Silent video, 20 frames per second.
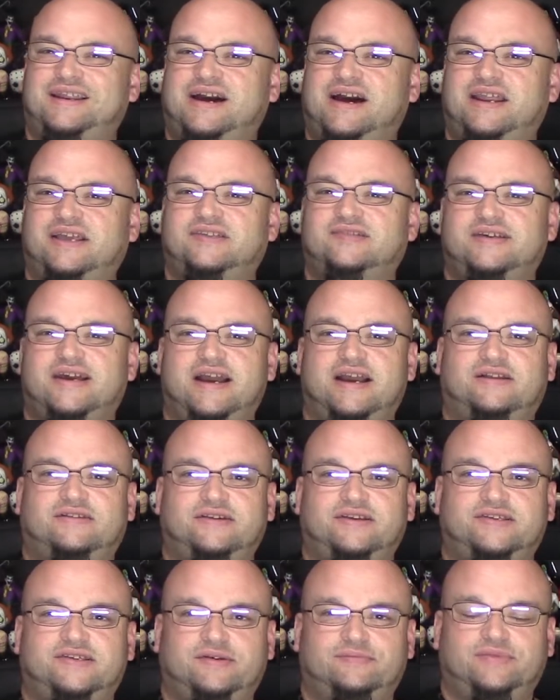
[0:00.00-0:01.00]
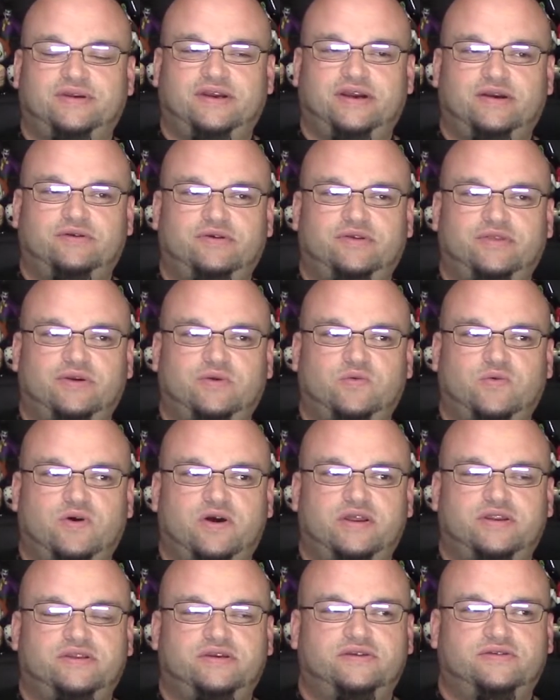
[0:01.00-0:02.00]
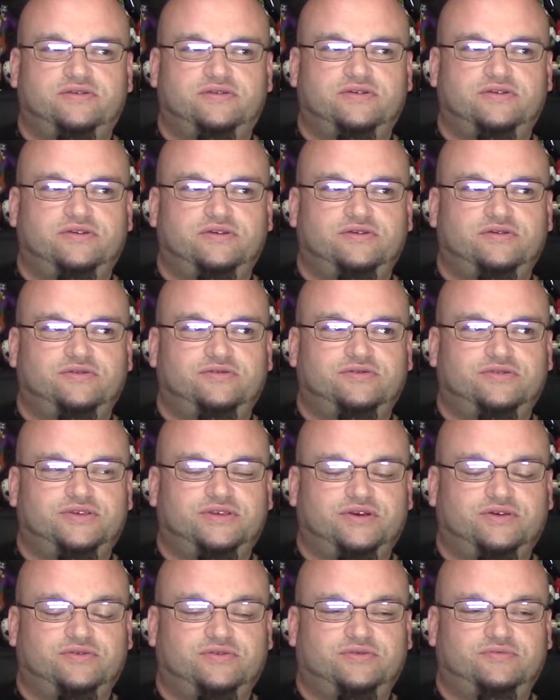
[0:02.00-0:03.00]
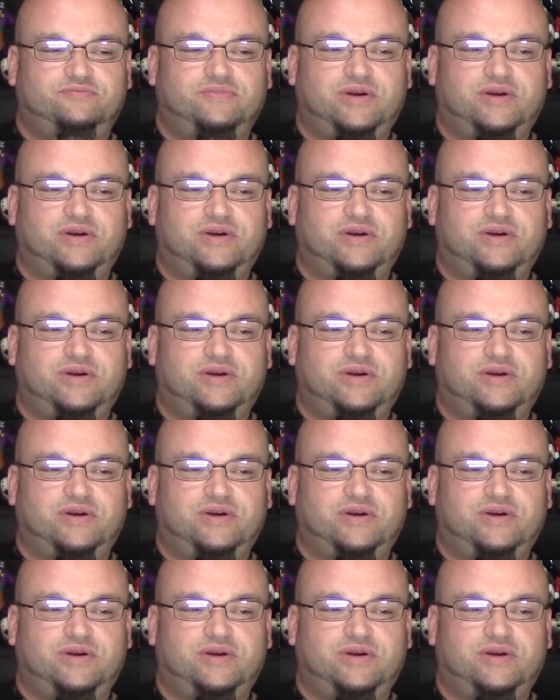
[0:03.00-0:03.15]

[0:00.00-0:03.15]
not exactly something I really want to do, so